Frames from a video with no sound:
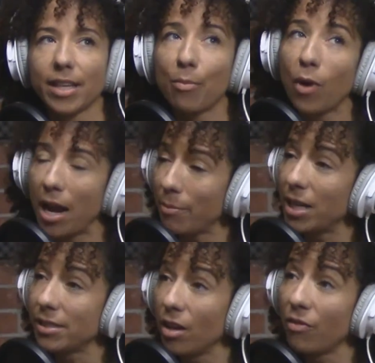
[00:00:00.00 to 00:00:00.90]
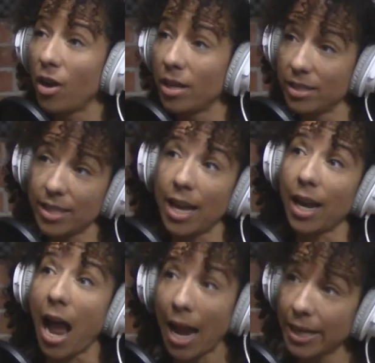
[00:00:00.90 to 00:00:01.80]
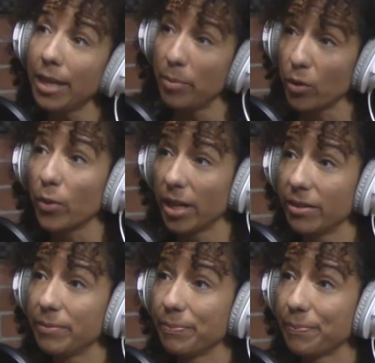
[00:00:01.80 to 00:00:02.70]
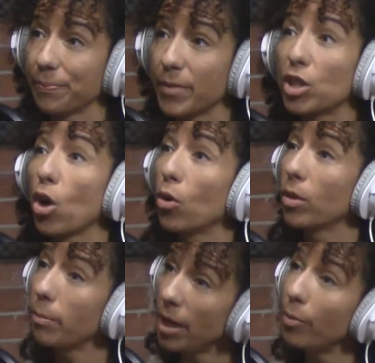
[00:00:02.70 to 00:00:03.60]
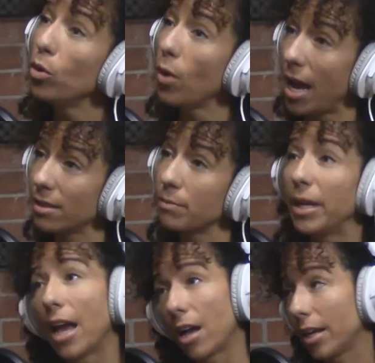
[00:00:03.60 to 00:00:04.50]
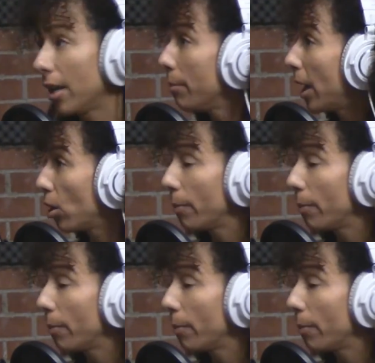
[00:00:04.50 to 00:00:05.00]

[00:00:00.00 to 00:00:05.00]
I pride myself on is that I keep it real. So the people who ask me how to get a better